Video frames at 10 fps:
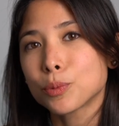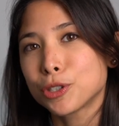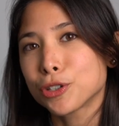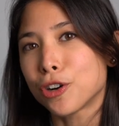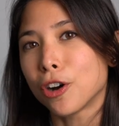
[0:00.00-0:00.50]
is
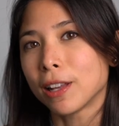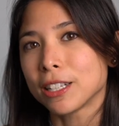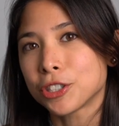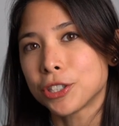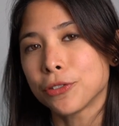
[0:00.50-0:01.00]
what you call
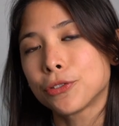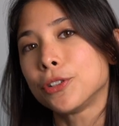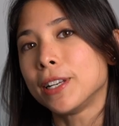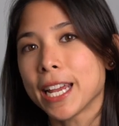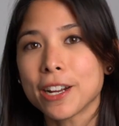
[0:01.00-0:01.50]
a shift
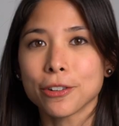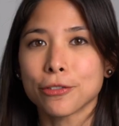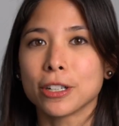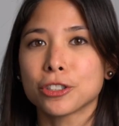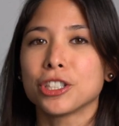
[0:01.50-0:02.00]
to layer
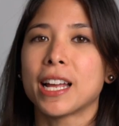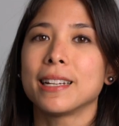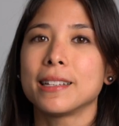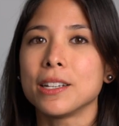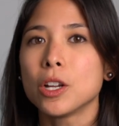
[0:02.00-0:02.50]

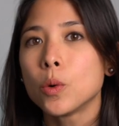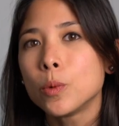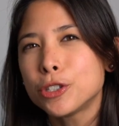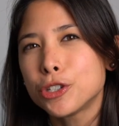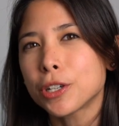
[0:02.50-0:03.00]
functionality,
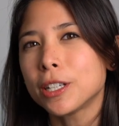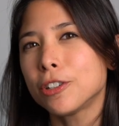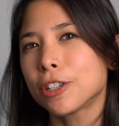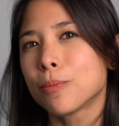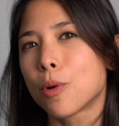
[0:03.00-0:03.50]
which you can
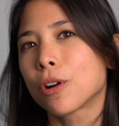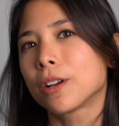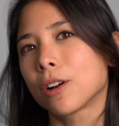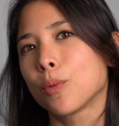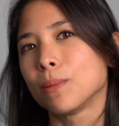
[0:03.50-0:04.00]
learn more in our